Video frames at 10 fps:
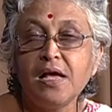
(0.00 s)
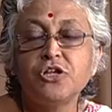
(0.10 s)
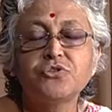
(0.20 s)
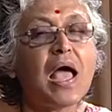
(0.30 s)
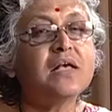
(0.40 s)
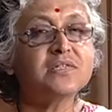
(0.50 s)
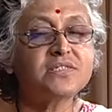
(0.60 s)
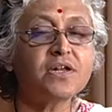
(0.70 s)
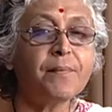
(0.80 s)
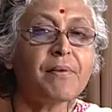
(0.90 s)
So, as a
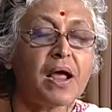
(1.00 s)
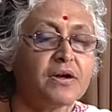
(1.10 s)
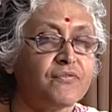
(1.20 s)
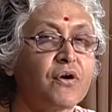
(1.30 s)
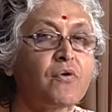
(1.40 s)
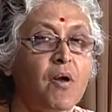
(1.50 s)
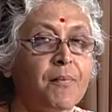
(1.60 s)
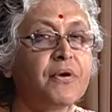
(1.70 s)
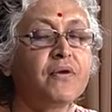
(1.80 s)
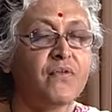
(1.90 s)
scriptwriter for
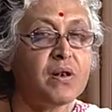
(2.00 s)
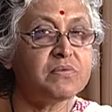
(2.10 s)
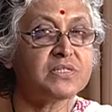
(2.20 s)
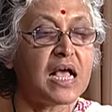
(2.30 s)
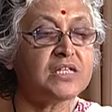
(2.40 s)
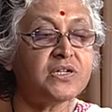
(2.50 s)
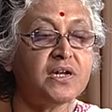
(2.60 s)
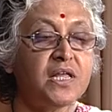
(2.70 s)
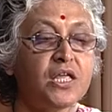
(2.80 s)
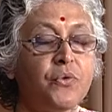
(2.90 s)
corporate films,
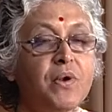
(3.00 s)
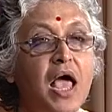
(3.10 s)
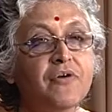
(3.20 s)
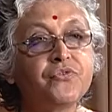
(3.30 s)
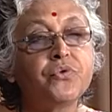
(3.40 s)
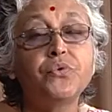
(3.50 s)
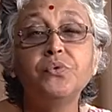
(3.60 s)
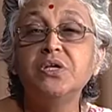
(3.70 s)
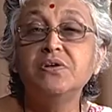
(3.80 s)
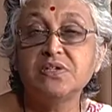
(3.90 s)
naturally you will have to do
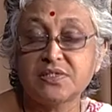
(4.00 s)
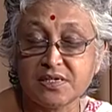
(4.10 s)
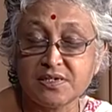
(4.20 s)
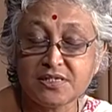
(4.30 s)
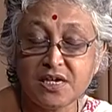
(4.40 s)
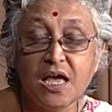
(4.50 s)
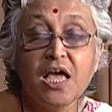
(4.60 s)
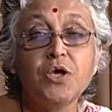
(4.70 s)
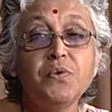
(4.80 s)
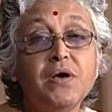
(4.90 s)
the research,
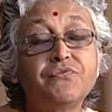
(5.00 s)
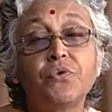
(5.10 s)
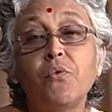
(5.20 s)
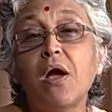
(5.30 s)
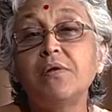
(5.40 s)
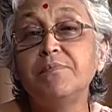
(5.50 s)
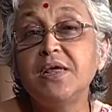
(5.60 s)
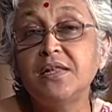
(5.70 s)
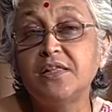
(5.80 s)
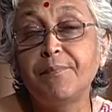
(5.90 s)
you will have to go and
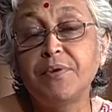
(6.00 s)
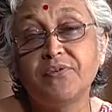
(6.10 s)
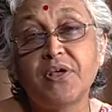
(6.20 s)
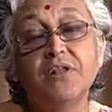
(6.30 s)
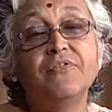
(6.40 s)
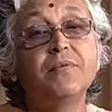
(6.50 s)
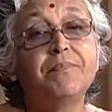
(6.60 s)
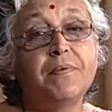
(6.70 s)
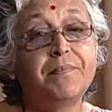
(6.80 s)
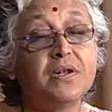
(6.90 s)
meet the relevant
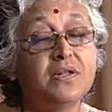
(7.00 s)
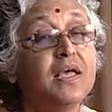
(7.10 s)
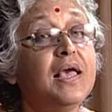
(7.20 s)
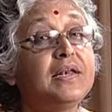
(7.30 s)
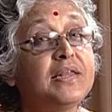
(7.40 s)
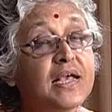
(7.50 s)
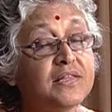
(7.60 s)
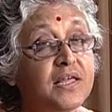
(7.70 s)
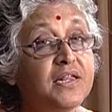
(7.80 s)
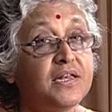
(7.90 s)
people, take
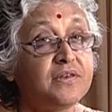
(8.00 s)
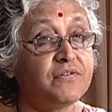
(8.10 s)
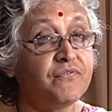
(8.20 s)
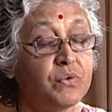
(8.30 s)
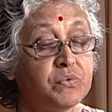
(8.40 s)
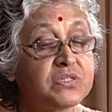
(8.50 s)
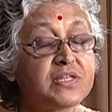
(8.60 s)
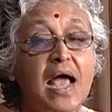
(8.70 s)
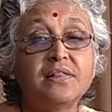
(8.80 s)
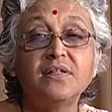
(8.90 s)
their interviews,
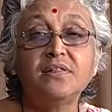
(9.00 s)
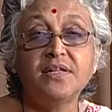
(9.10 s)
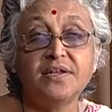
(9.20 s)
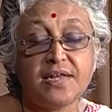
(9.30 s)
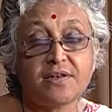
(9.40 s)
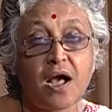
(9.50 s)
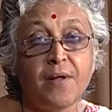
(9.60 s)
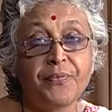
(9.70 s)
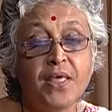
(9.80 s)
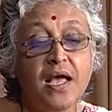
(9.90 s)
gather the
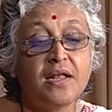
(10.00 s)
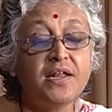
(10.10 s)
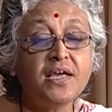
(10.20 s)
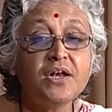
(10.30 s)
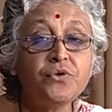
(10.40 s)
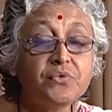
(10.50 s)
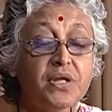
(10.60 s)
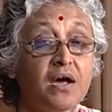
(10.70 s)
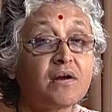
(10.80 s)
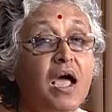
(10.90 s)
data, dig into the
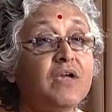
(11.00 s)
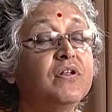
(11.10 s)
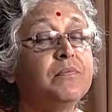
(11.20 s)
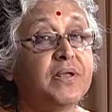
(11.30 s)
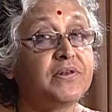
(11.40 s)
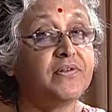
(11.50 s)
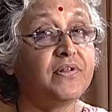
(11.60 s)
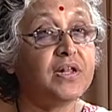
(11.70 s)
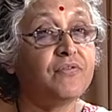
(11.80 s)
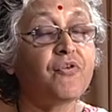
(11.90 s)
archival
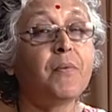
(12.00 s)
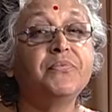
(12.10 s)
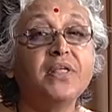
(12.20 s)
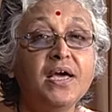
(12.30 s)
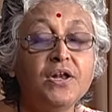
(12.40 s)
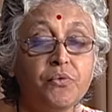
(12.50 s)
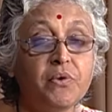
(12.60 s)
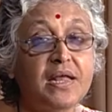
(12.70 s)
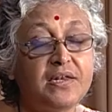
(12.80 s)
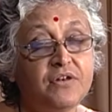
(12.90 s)
material, from there you
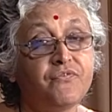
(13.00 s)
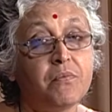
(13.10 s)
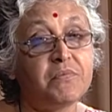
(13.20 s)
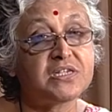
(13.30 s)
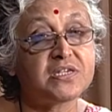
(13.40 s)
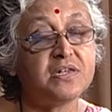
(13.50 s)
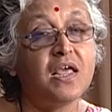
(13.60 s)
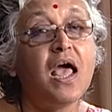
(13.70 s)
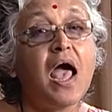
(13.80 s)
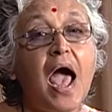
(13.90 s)
get information
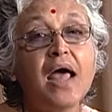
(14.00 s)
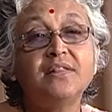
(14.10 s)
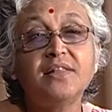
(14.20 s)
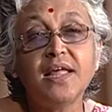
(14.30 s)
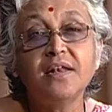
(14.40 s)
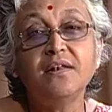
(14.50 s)
and then